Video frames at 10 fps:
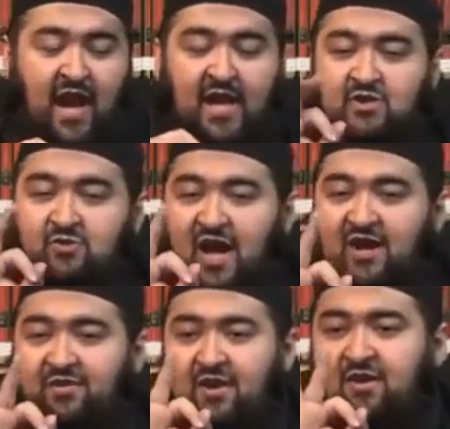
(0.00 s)
And you
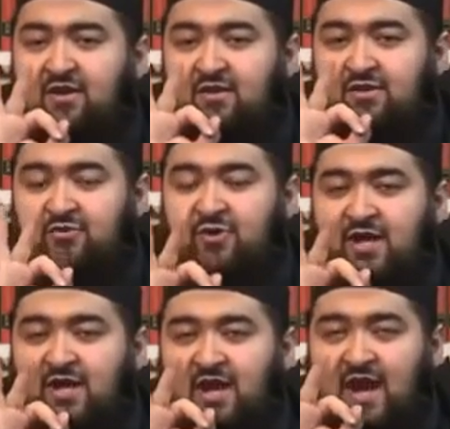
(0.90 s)
have
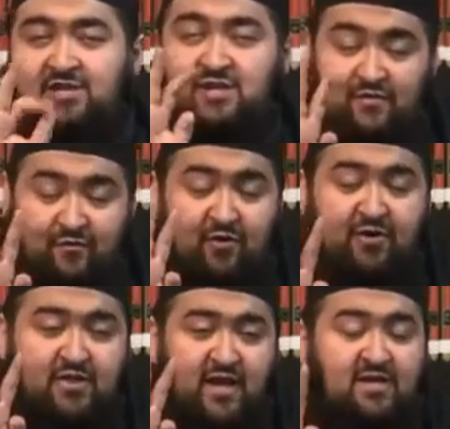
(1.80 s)

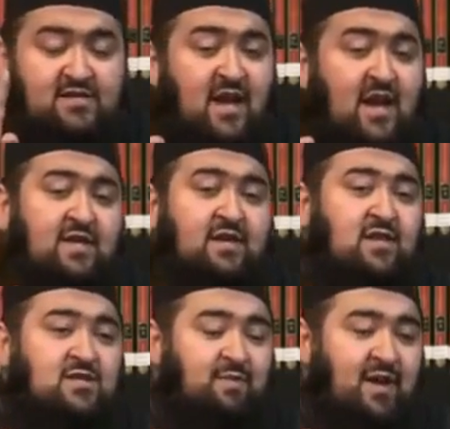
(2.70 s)
four things that
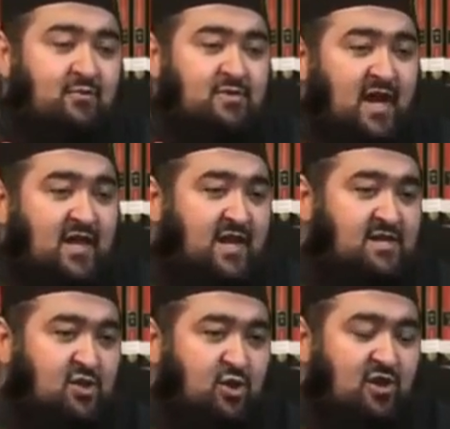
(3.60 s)
Allah subhanahu wa ta'ala
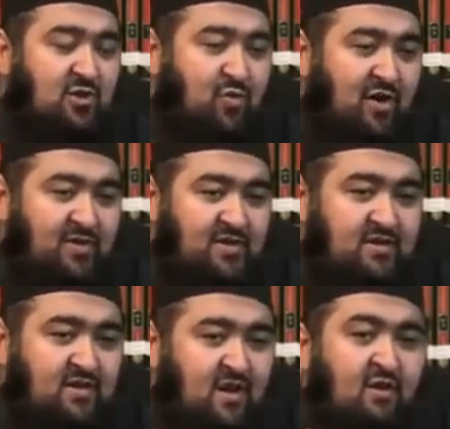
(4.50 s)
has clearly prohibited.